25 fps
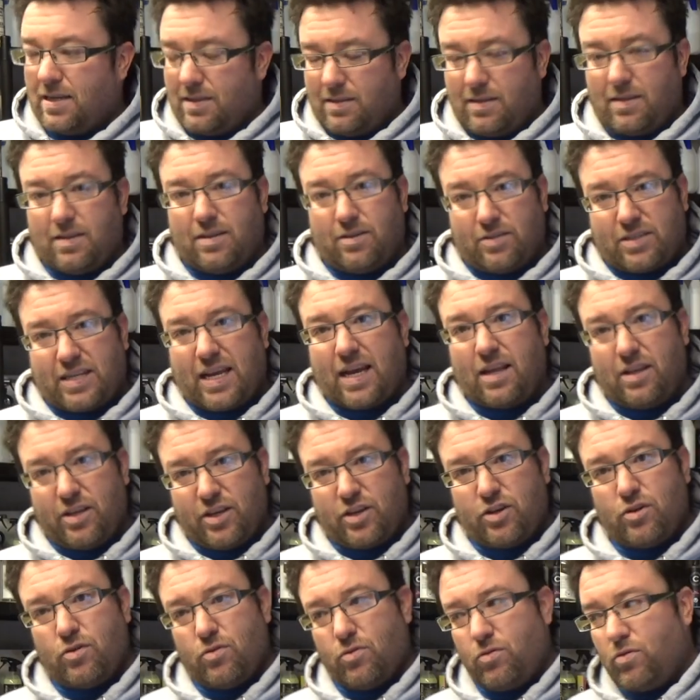That they're
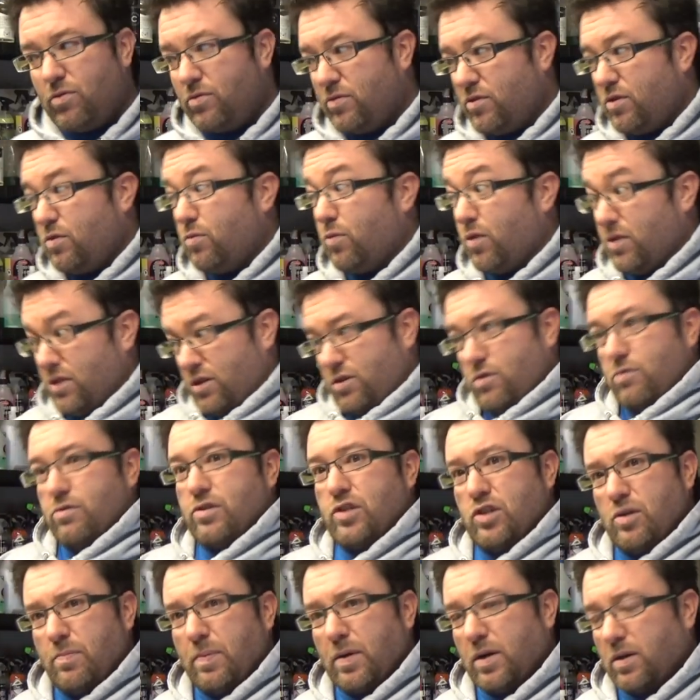telling you, you want to use
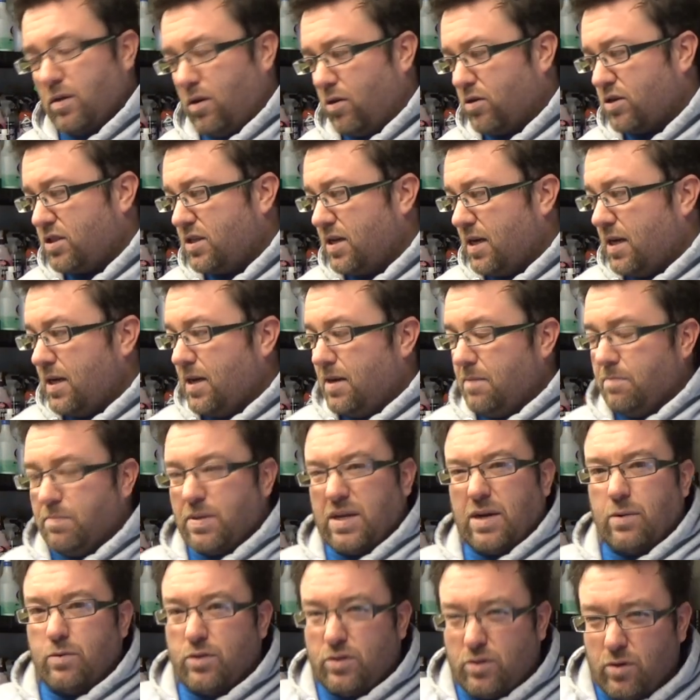super gloss,
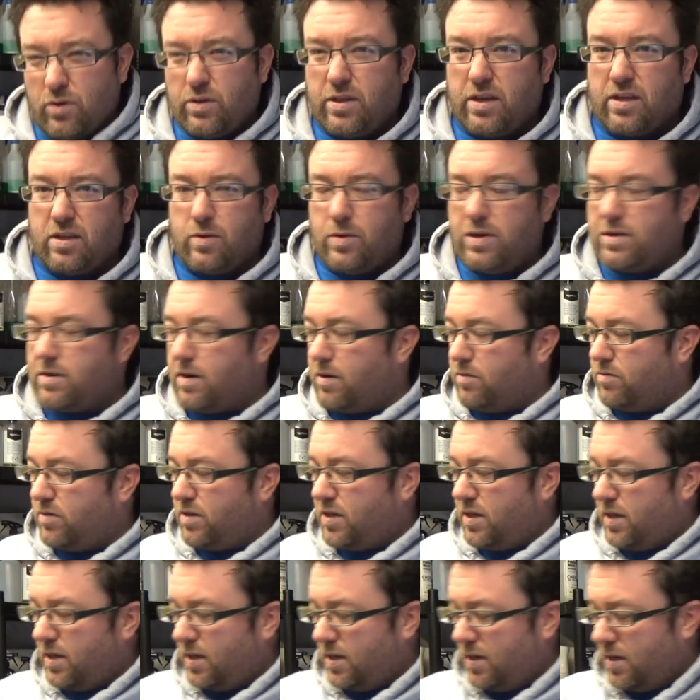but I would do it the other way
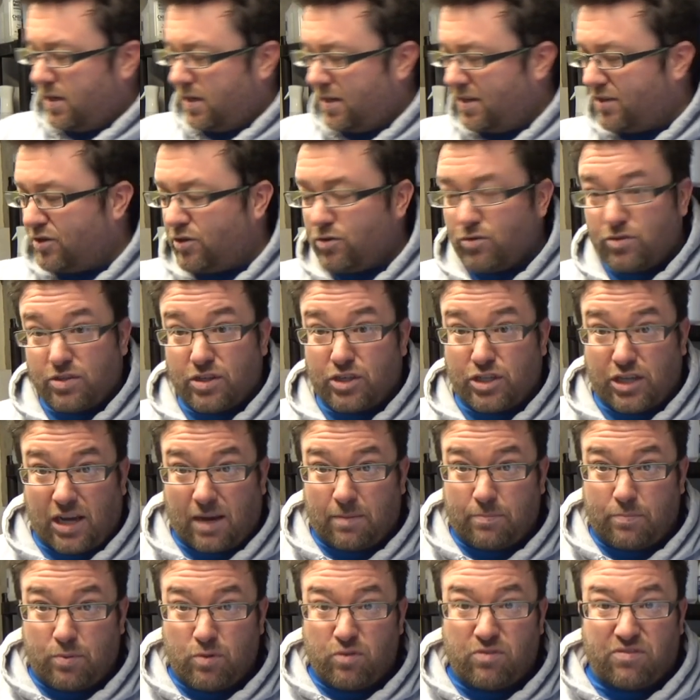around and use the
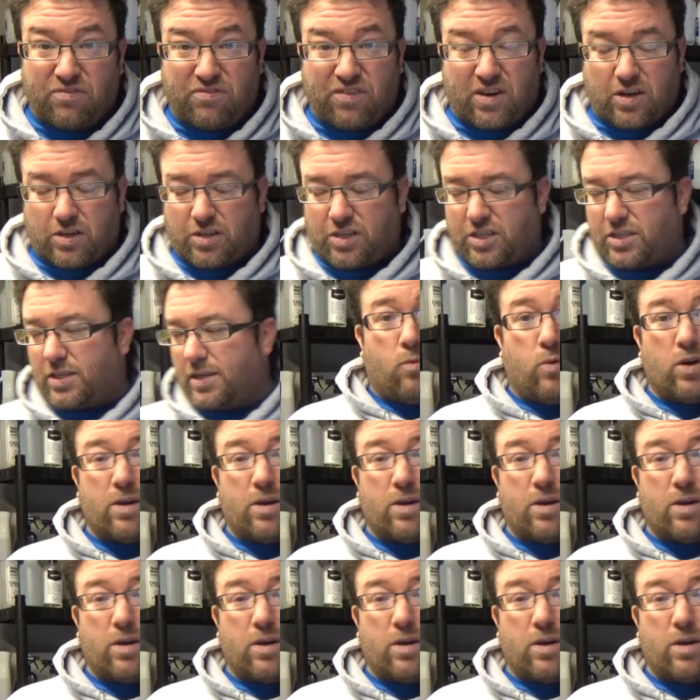shampoo first.